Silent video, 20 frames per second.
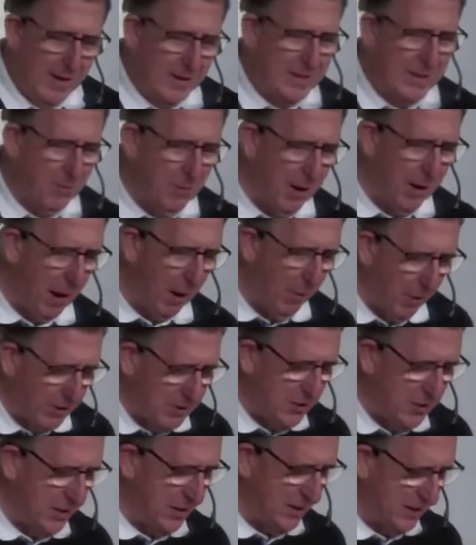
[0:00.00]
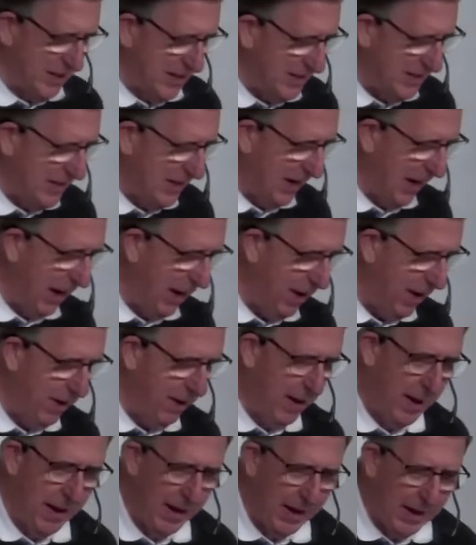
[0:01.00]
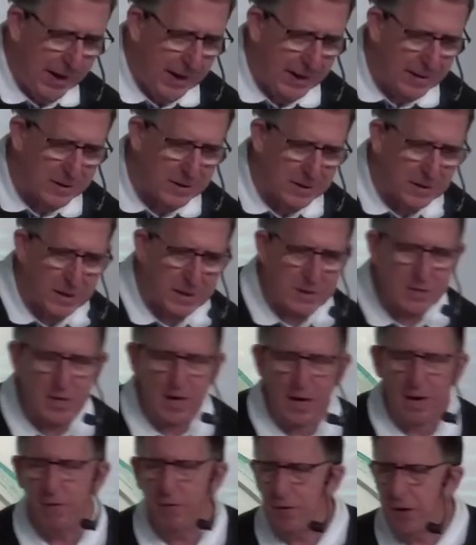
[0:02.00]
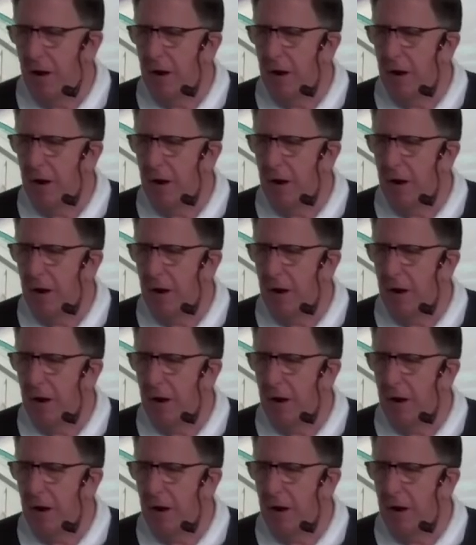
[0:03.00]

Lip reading: See, what I want you to see today is that tough